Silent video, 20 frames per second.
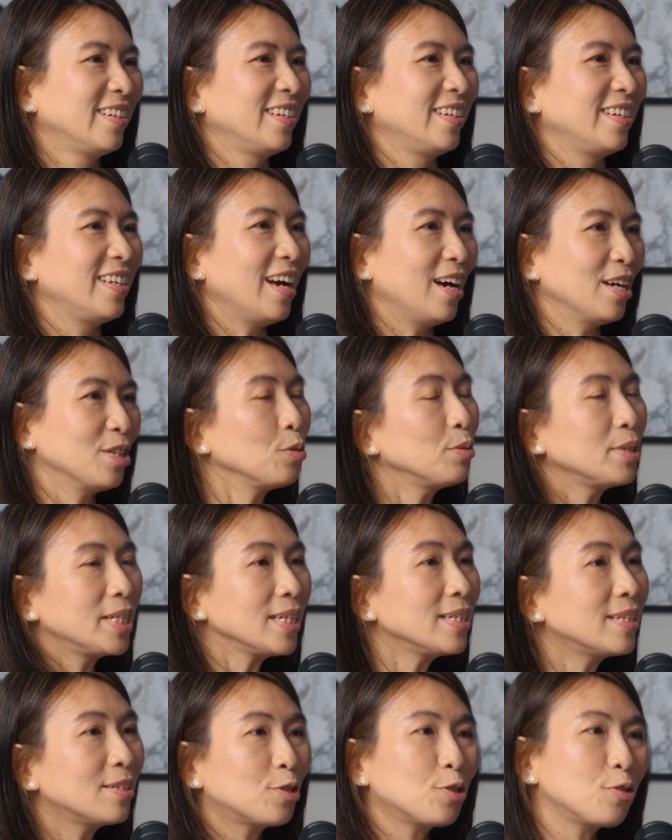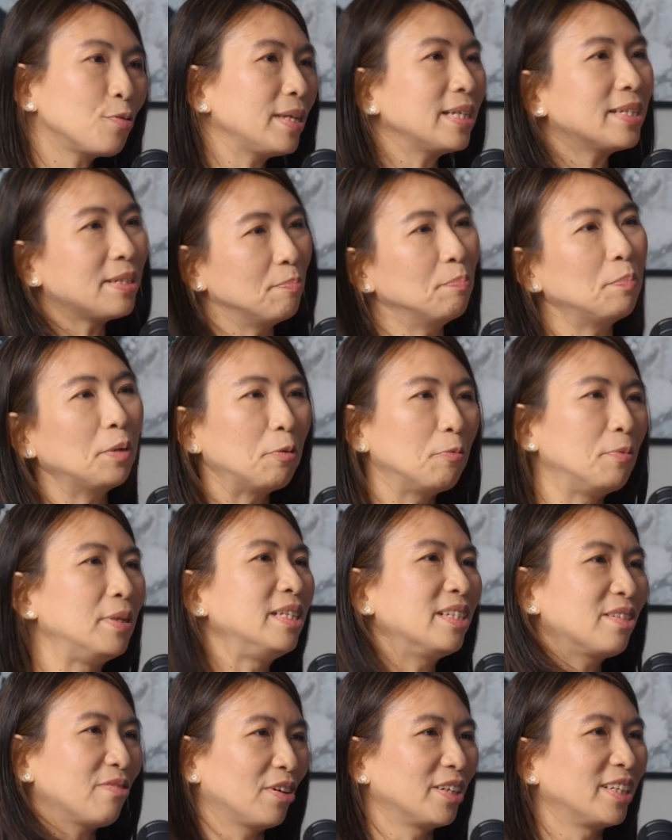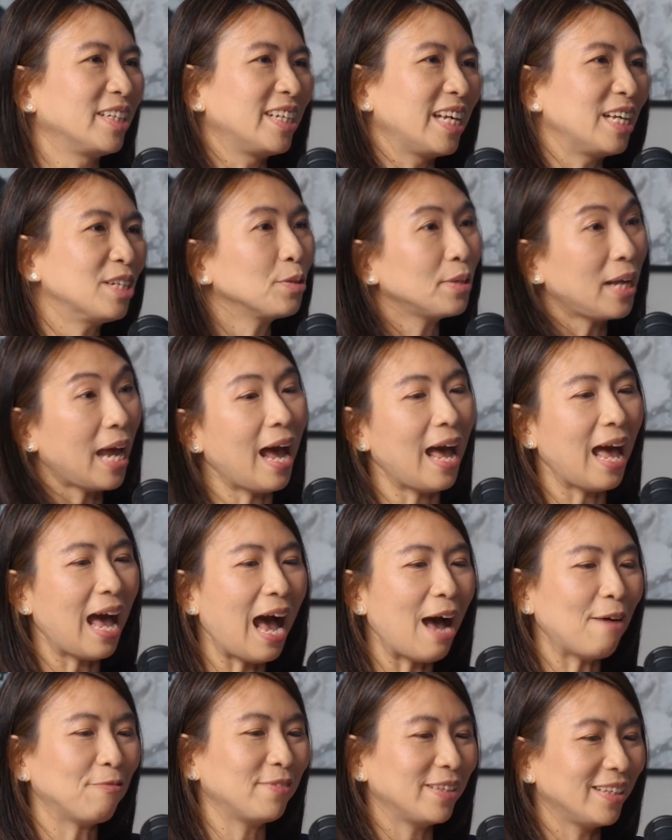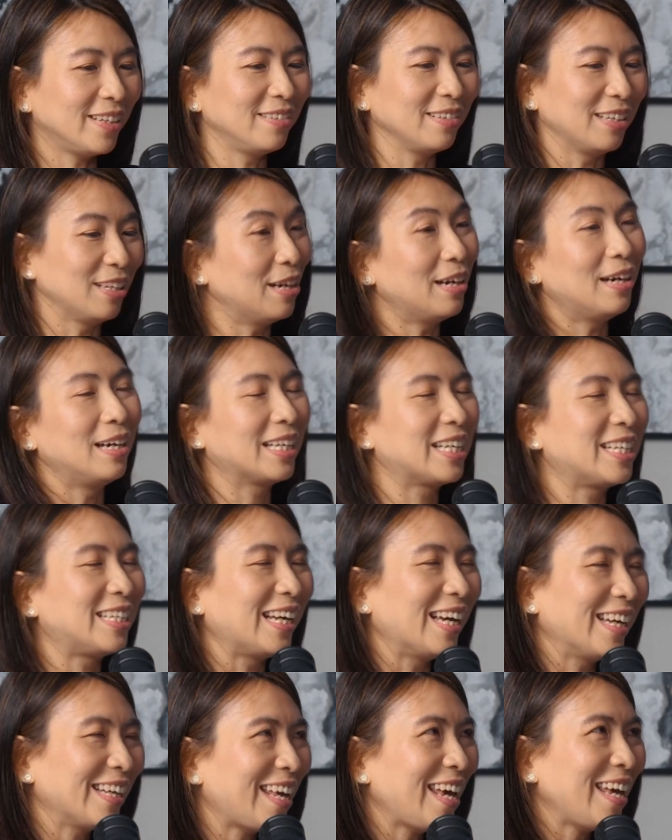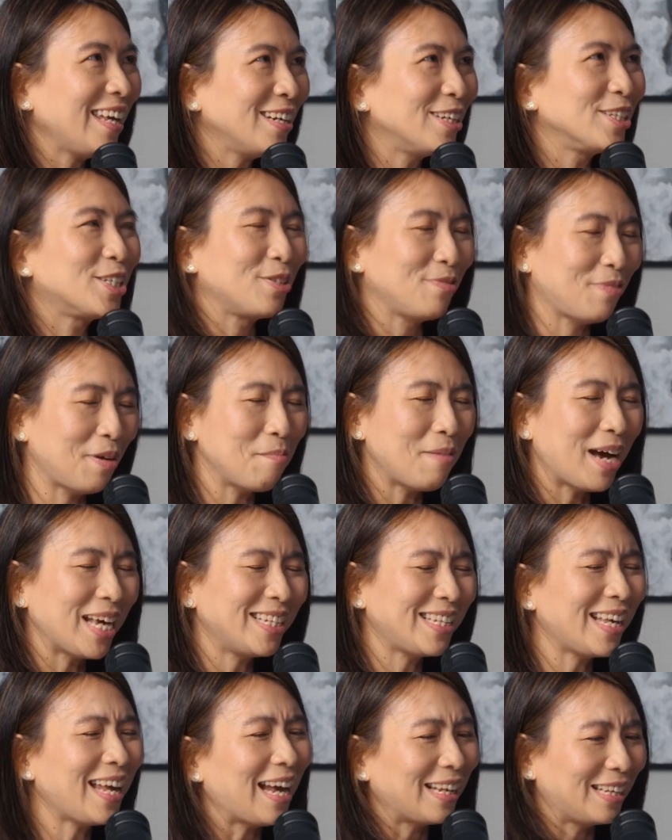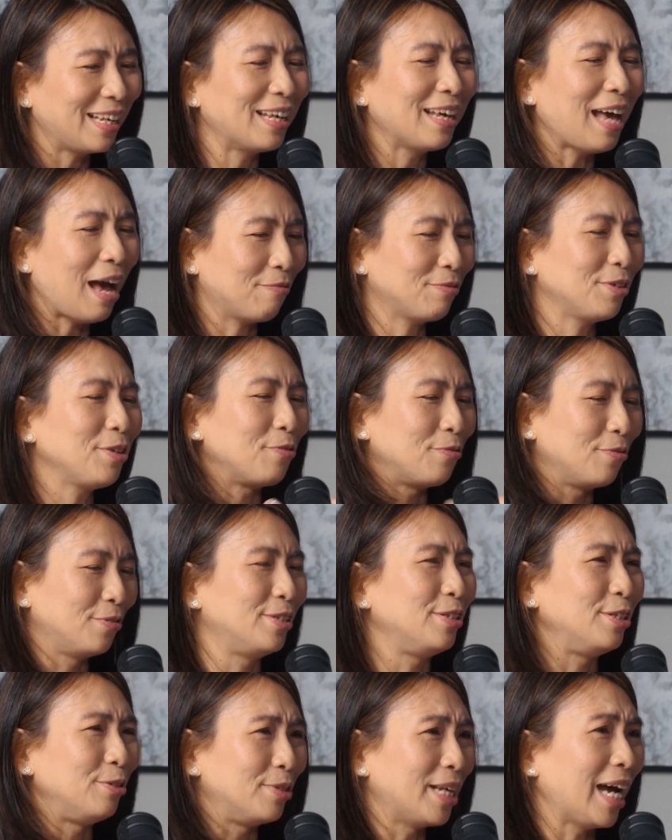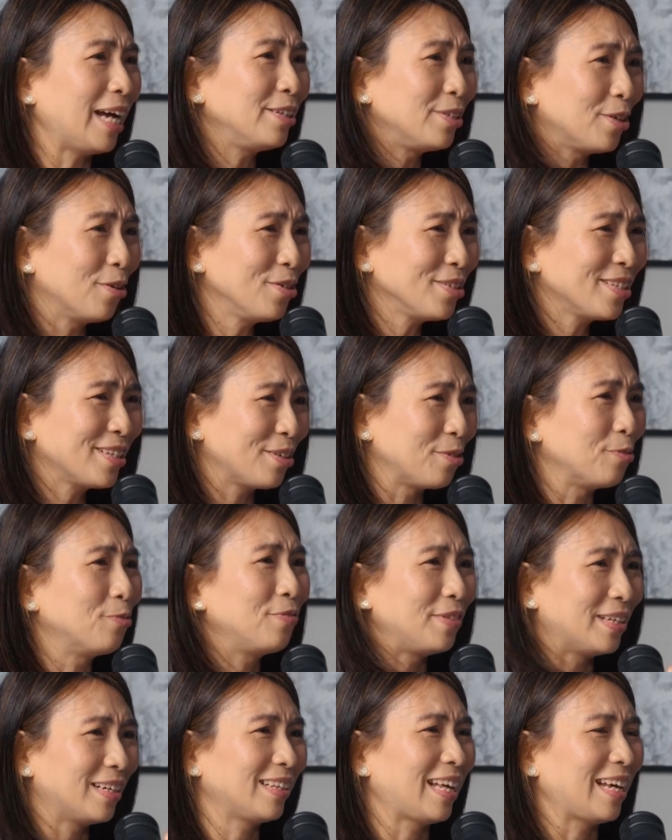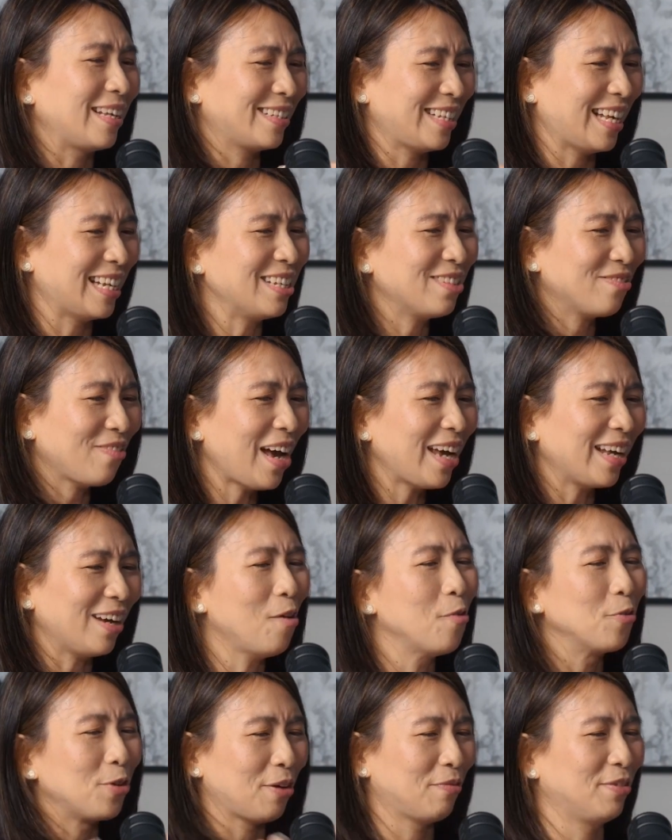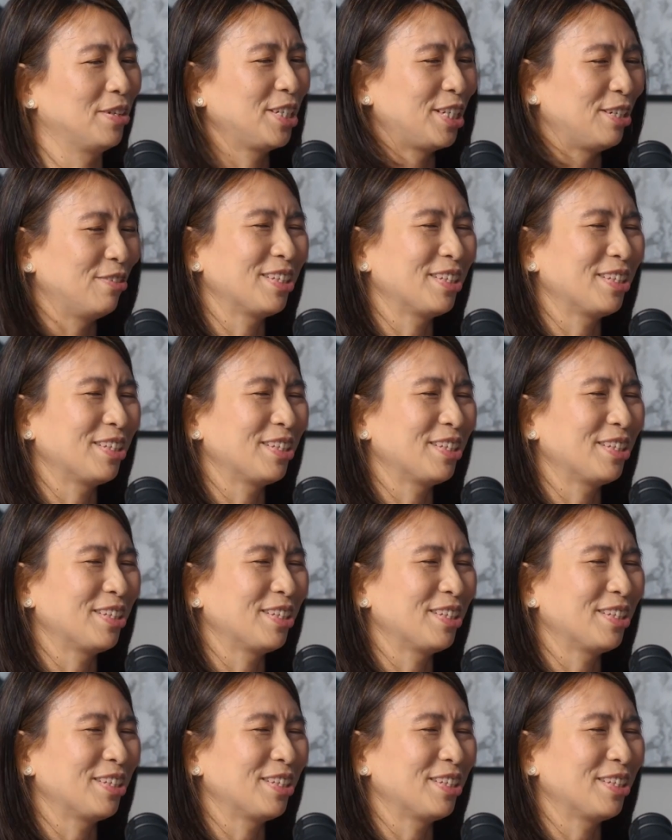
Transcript: Yeah, so just 3 simple wins for the day, so that after, again, achiever mindset, I think after you done those, you feel like satisfied. Oh, you have achieved